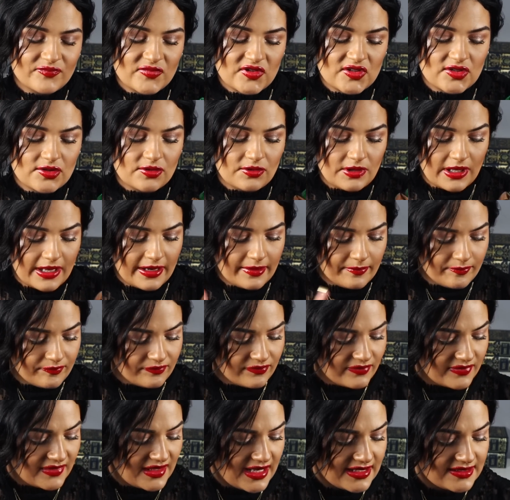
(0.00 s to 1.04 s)
So yeah,
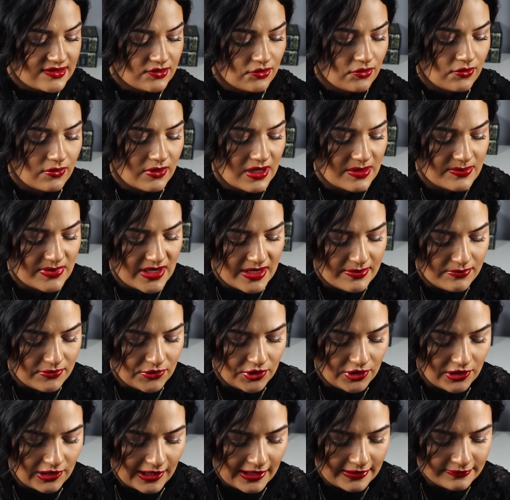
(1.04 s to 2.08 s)
that's Aura by
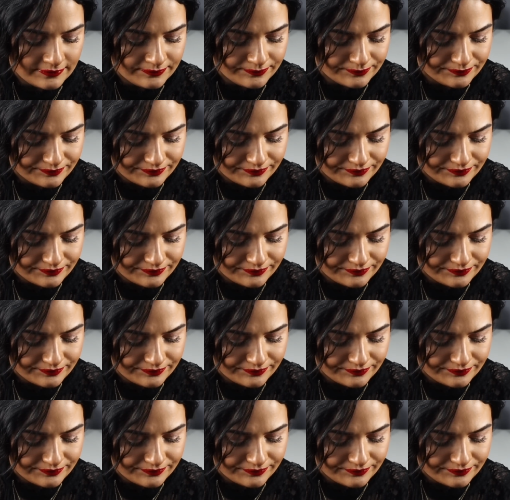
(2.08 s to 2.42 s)
Mugler.